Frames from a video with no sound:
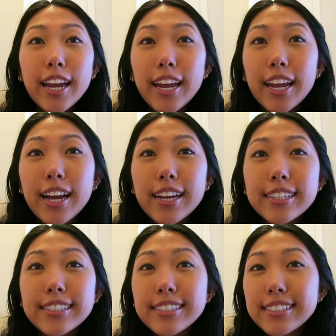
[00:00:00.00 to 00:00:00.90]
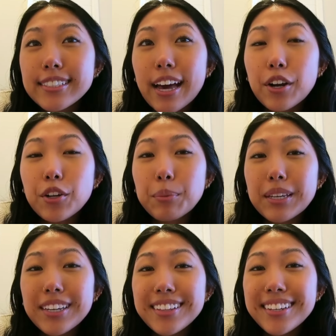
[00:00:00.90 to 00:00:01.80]
and that'll
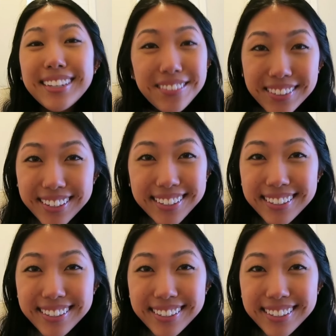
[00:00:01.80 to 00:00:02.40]
be the evening.